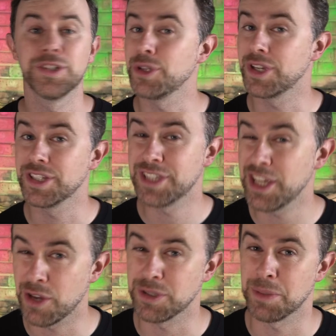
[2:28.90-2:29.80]
So you can
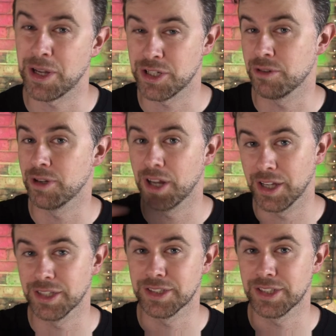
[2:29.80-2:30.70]
see those imaginary
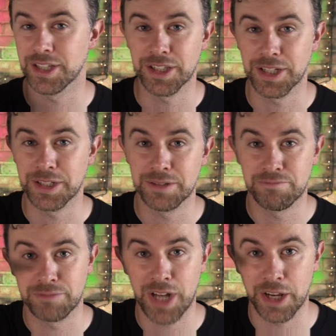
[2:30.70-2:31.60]
lines in the
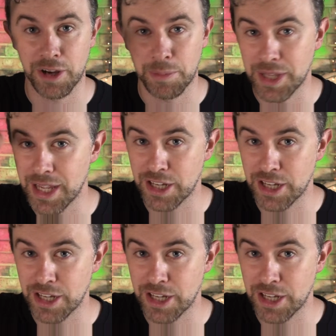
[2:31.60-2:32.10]
diagram, in the